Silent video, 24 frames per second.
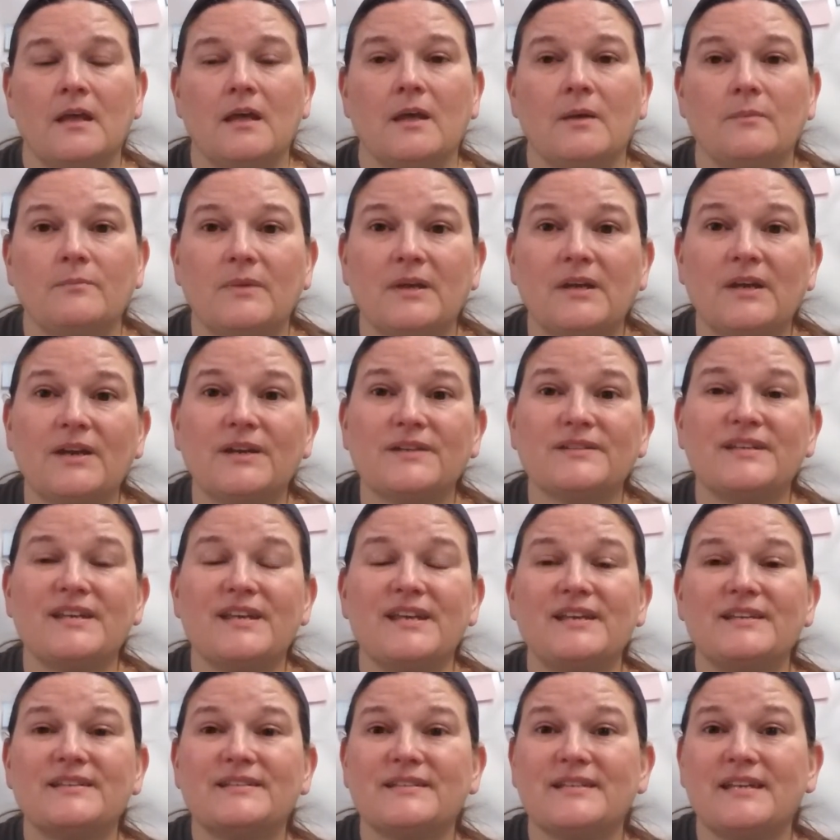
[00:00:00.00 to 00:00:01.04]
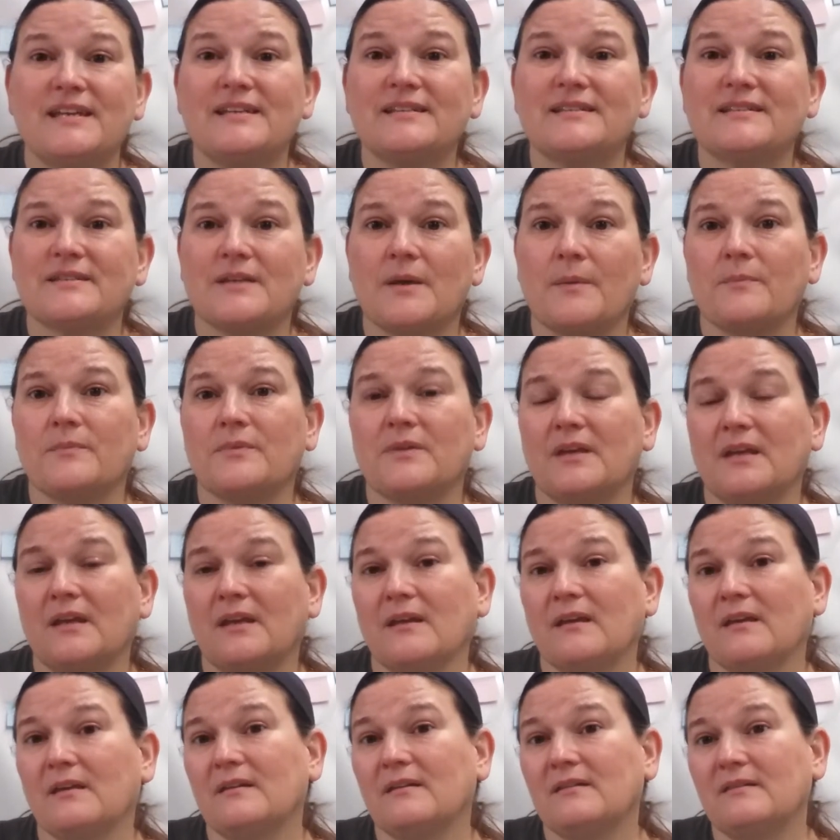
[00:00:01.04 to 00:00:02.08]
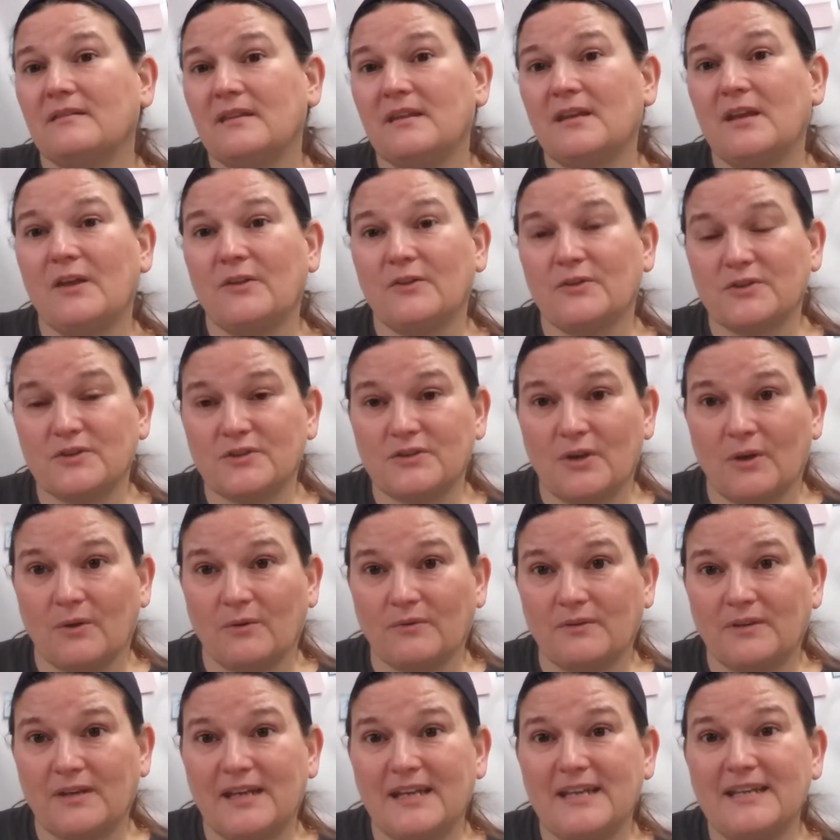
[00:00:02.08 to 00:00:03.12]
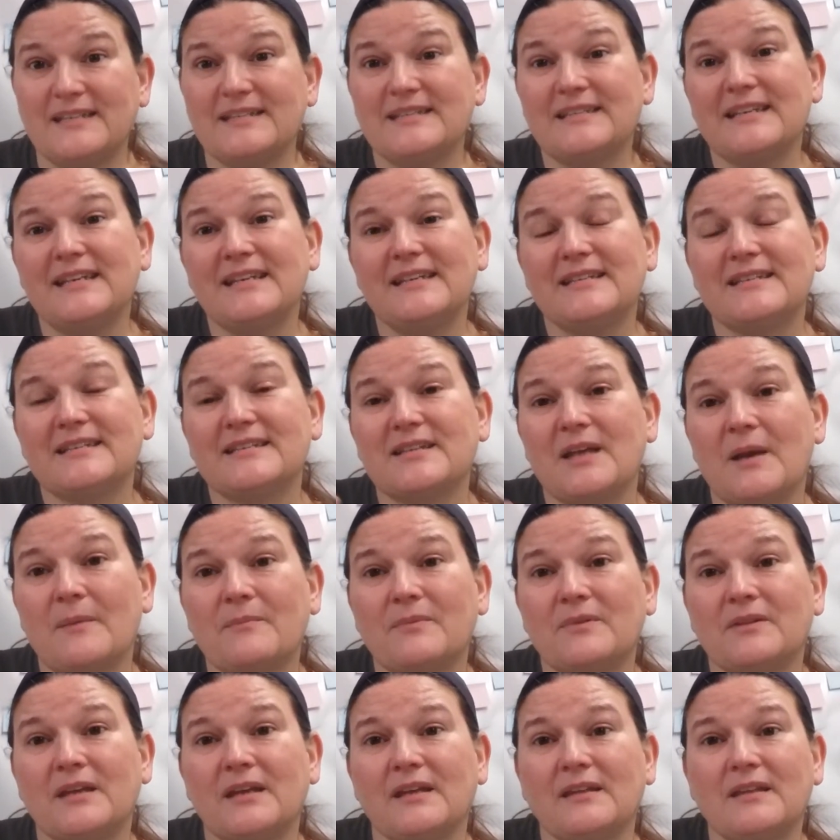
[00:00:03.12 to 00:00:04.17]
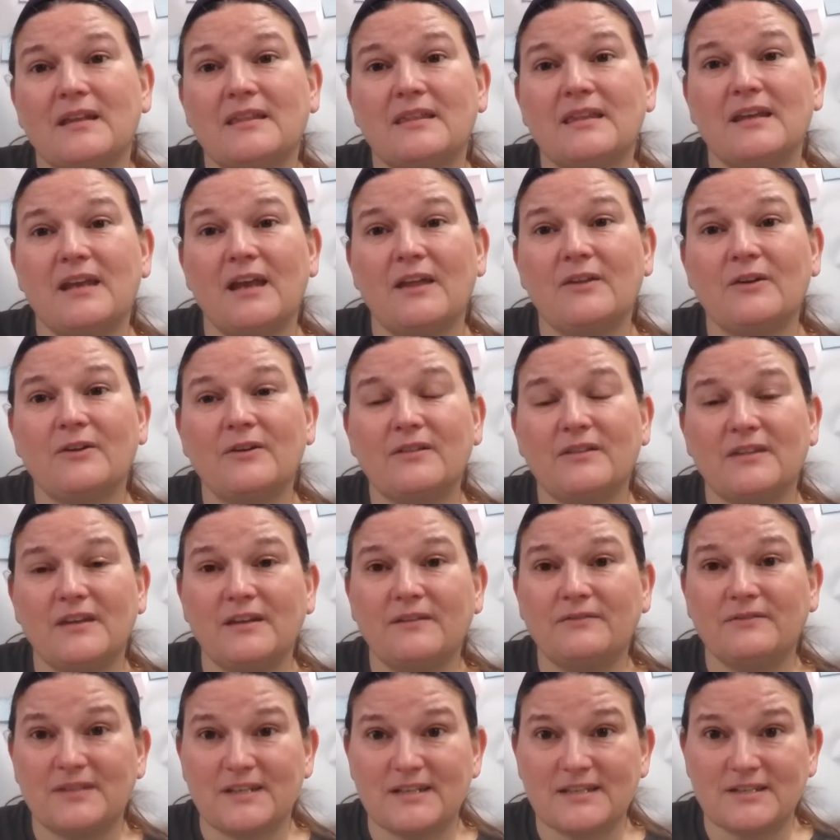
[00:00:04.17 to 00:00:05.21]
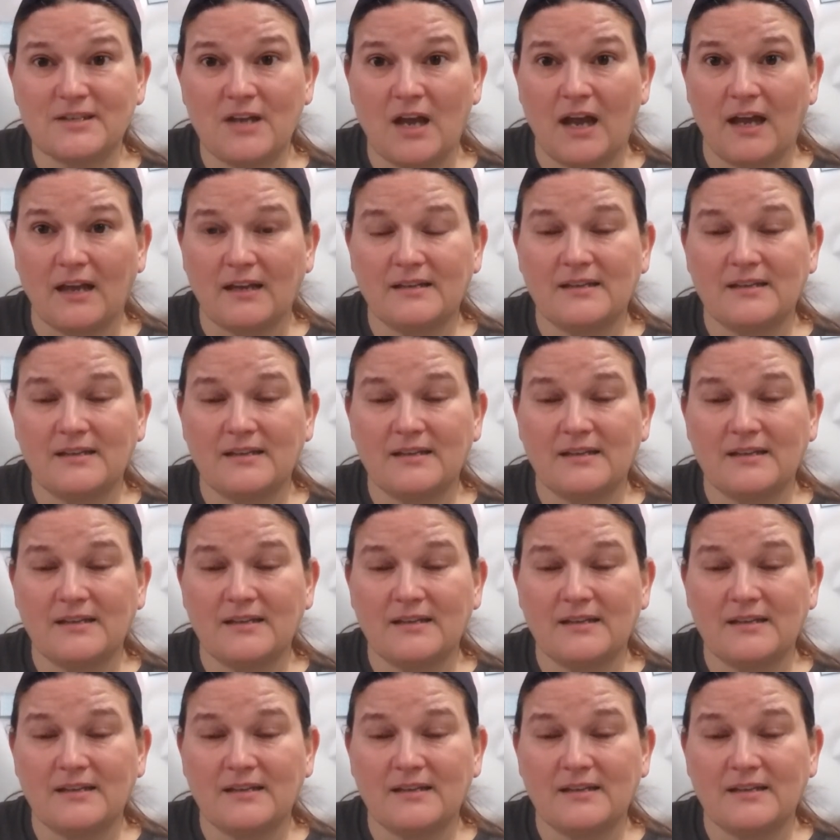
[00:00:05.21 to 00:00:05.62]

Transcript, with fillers: Because he sees something the others don't, he sees something that the other thief does not.